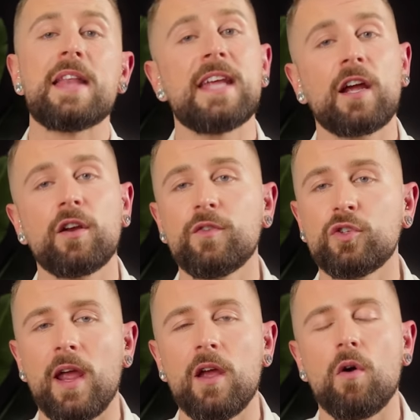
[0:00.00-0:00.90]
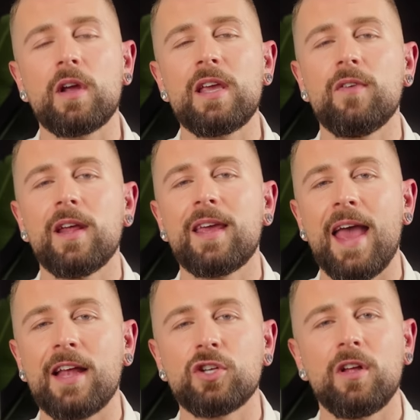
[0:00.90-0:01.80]
a decorative tray or even a
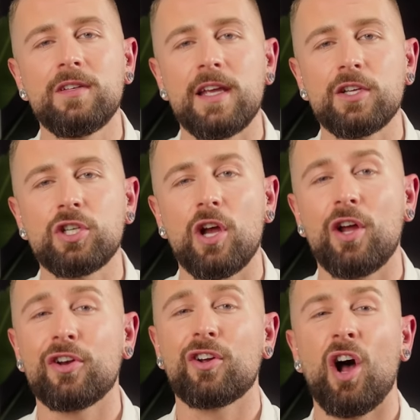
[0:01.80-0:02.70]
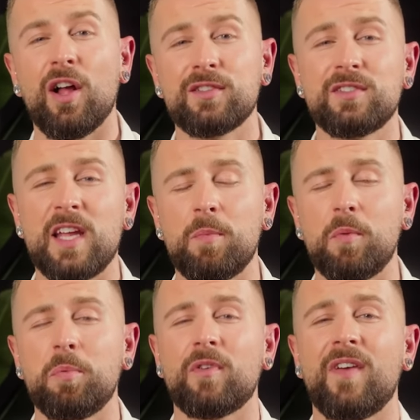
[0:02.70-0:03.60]
catch all dish on your console
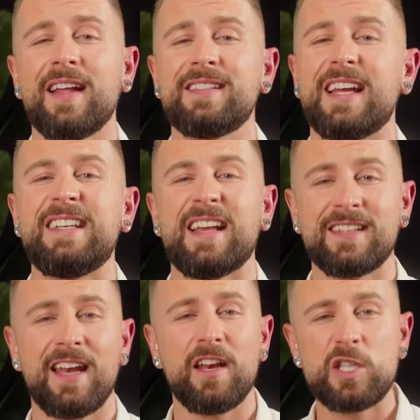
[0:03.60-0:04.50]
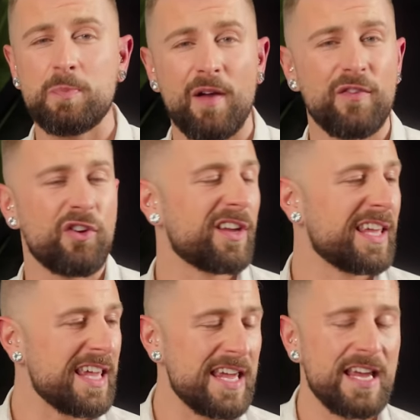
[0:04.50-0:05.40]
table provides a designated spot for your
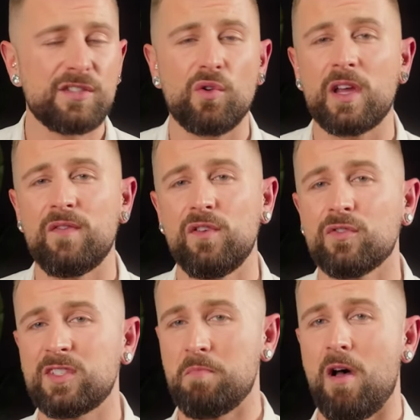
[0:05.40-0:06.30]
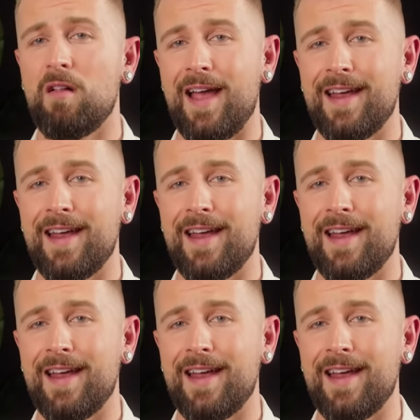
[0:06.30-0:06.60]
keys or even your small